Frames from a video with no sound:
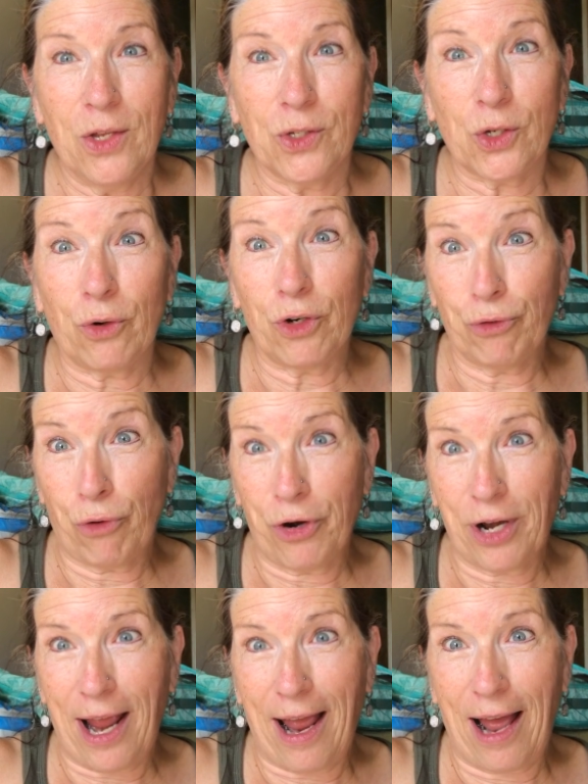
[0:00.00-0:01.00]
So a drawer
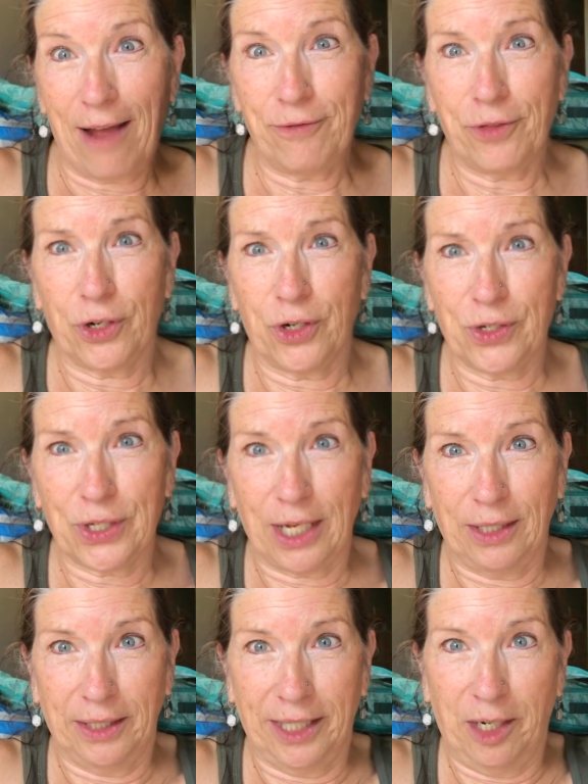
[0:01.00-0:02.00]
and a half. There's
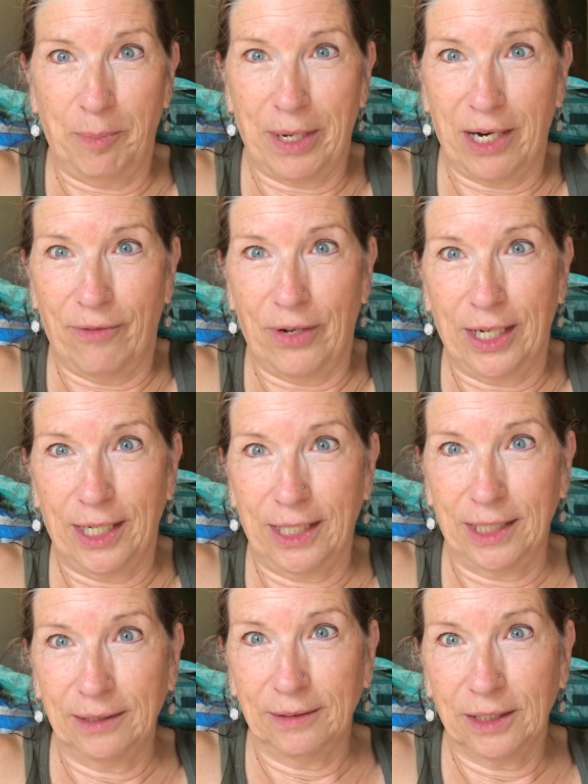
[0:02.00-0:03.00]
a little bit of
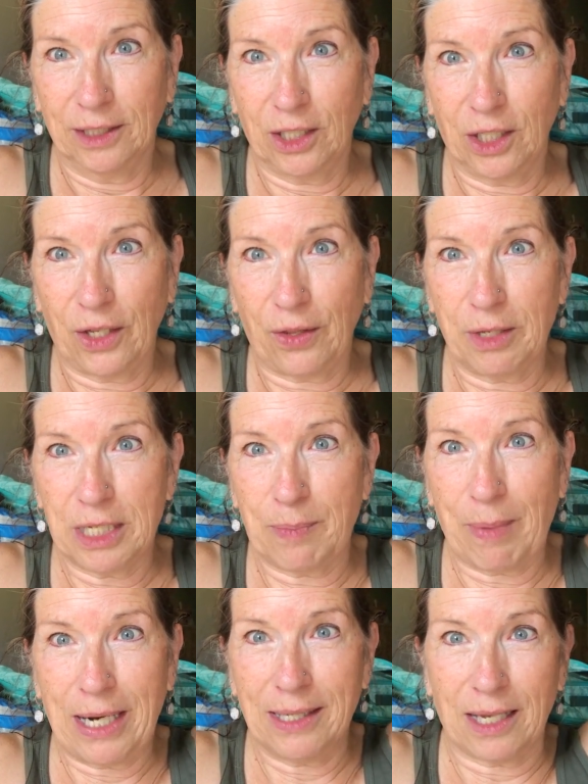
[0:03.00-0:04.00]
a
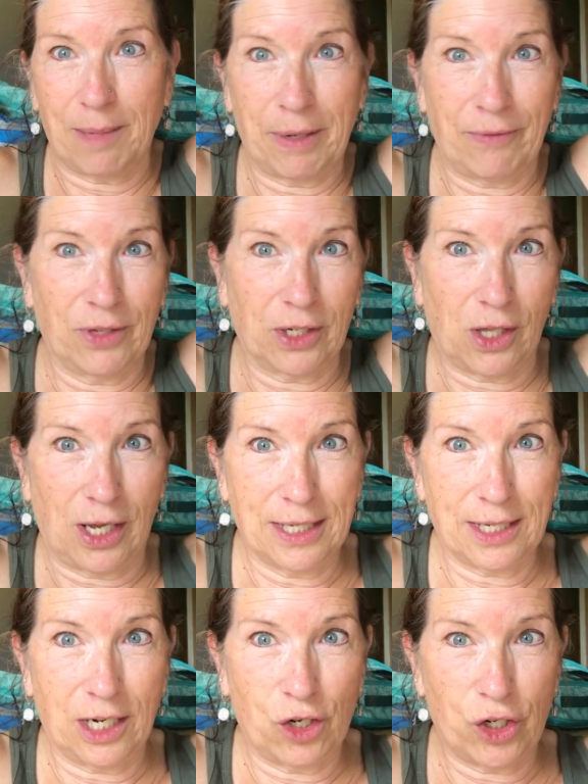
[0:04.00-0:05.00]
space above the
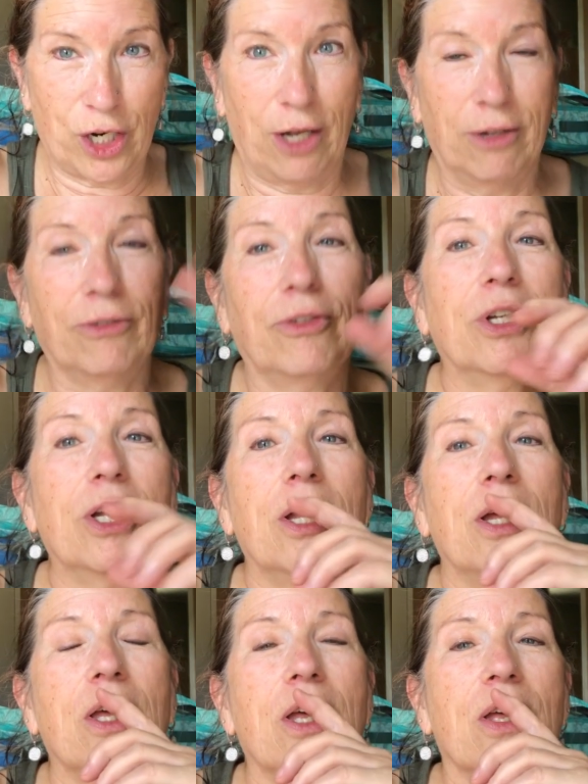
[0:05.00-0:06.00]
closet, a shelf.
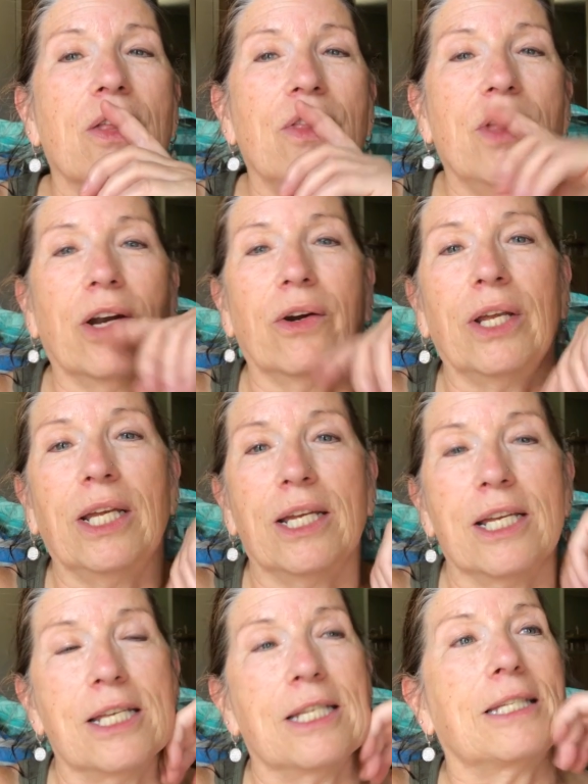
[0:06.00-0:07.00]
There
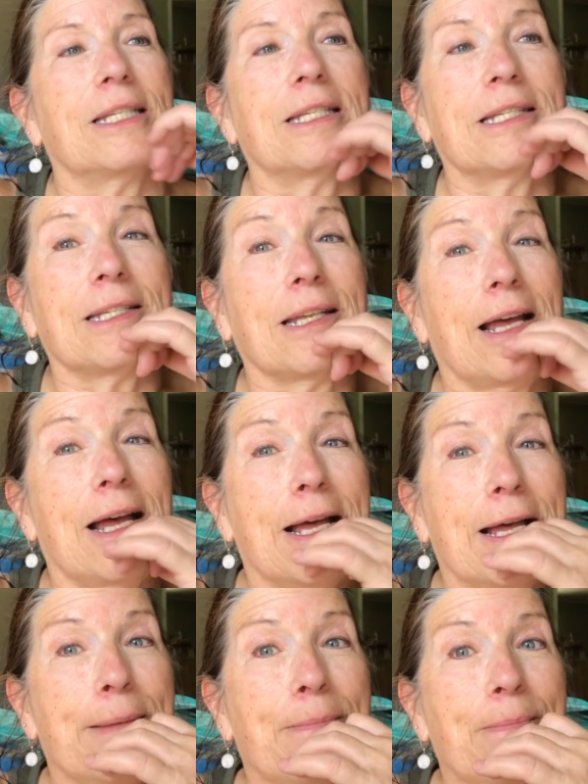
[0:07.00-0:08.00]

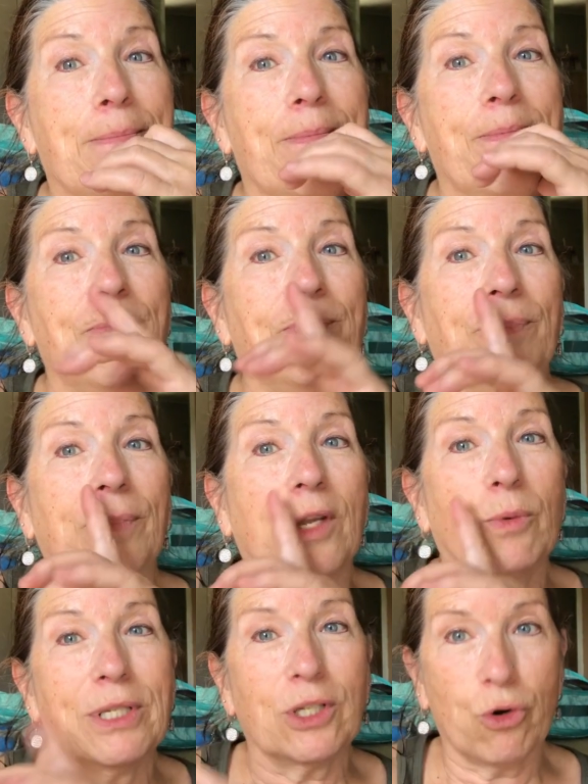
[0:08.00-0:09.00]

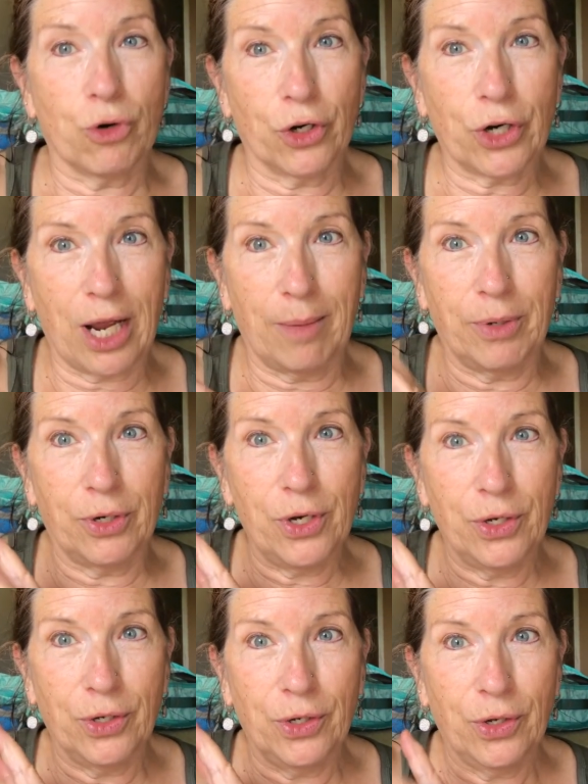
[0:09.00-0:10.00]
was a corner cupboard
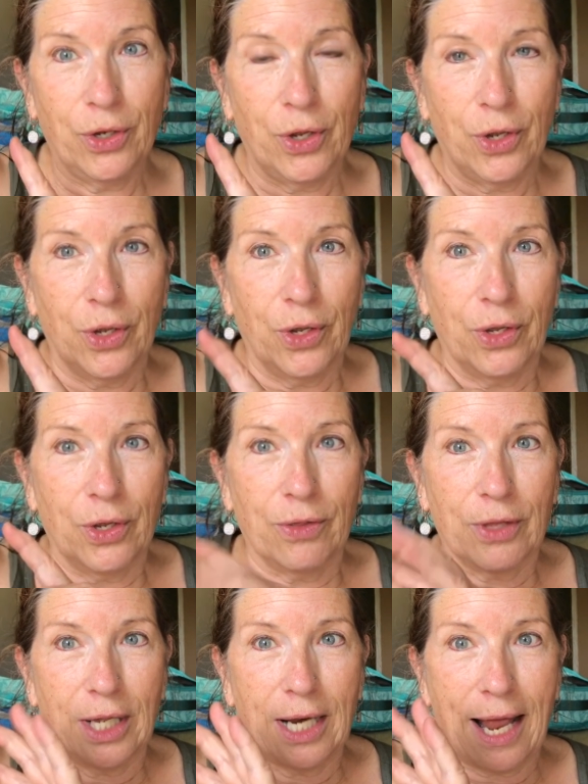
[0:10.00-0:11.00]

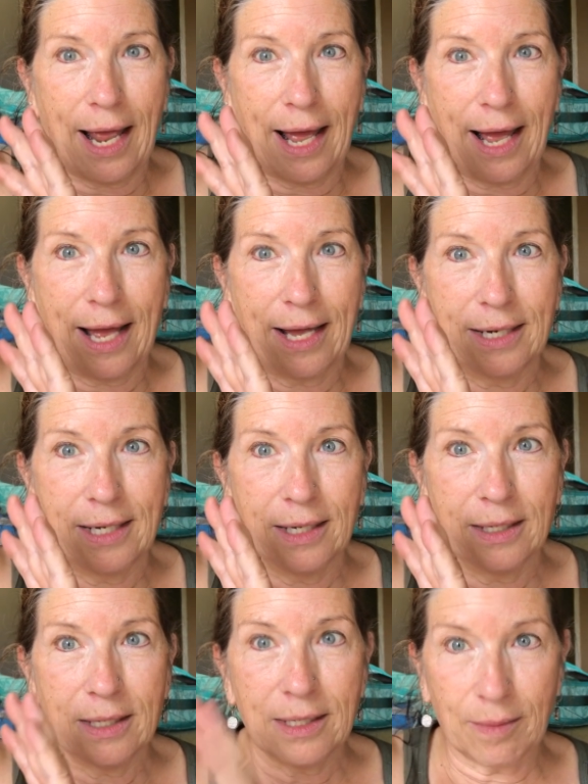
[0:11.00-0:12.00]
that had
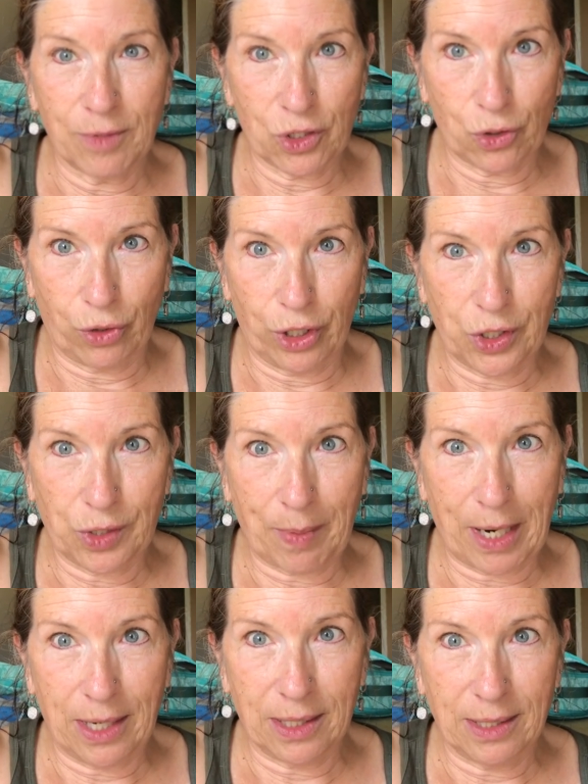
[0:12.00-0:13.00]
some storage
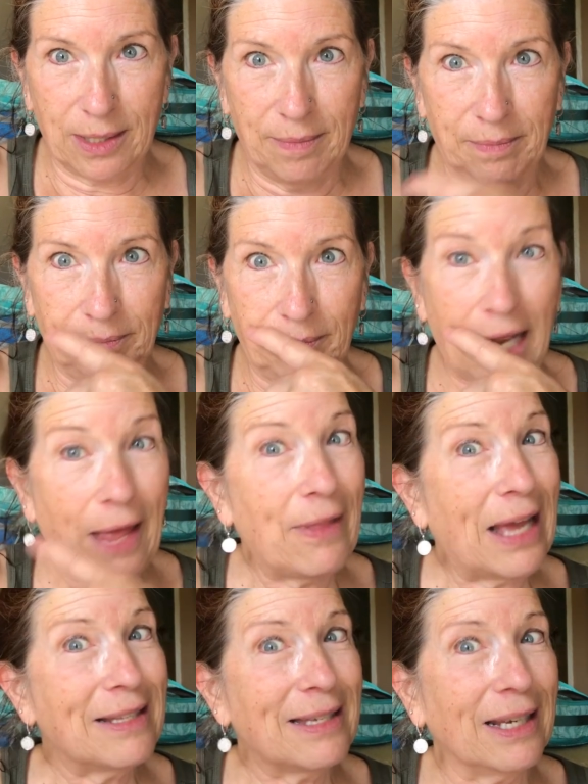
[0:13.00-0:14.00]
space. And
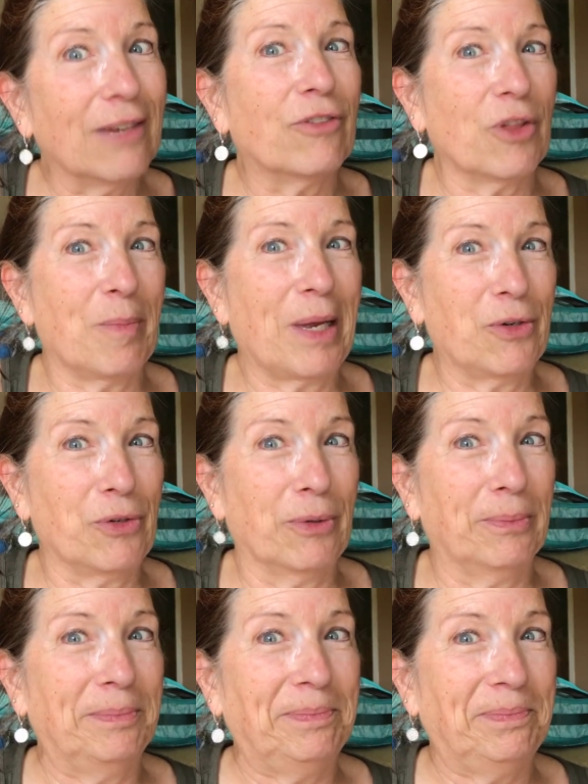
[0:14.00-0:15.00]
that's it for the bedroom.